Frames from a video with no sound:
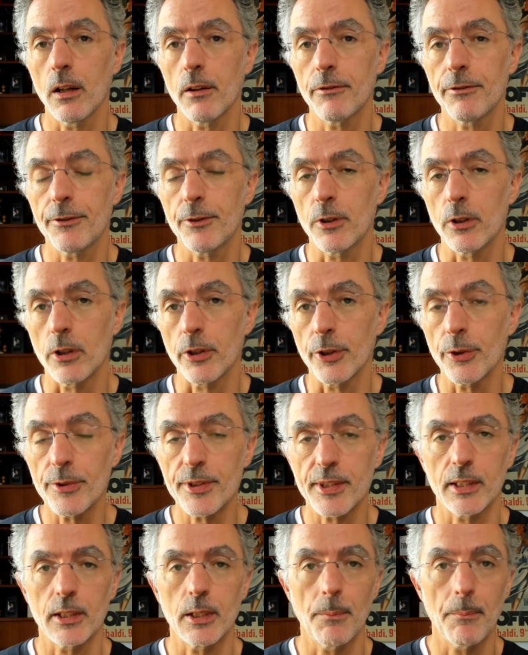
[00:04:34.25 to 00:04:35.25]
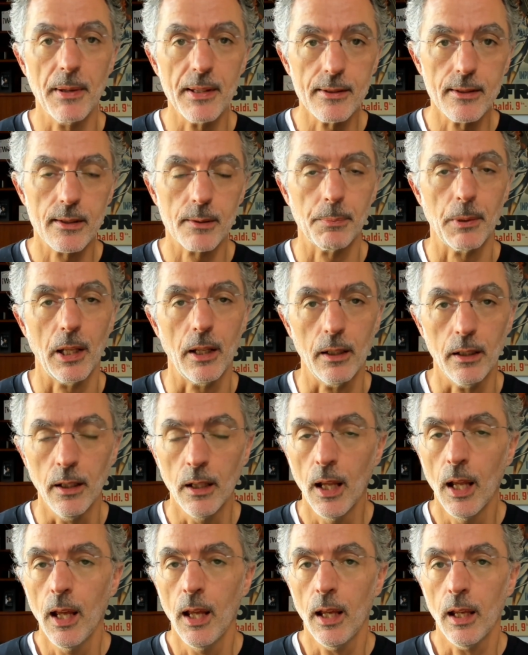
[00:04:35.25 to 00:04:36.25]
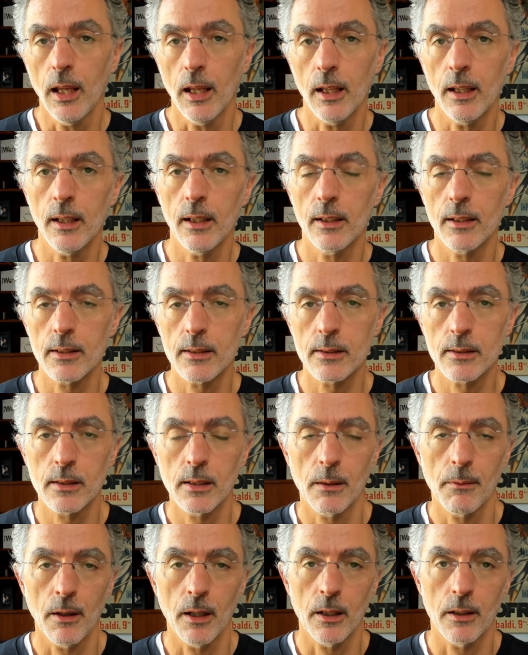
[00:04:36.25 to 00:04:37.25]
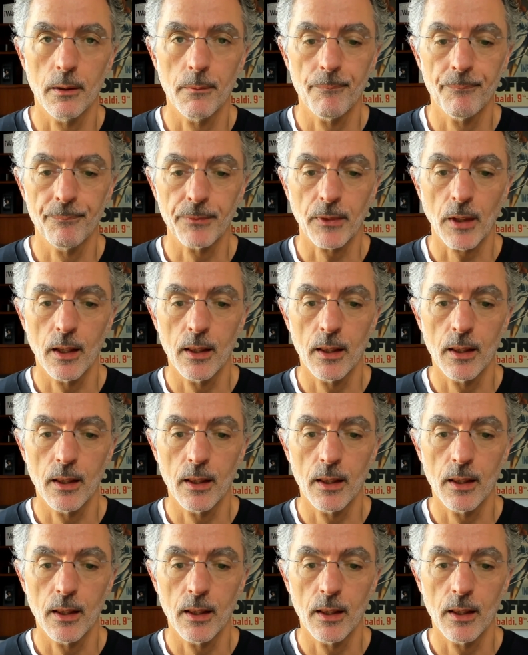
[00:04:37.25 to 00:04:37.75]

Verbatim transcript: for using the business plan is um,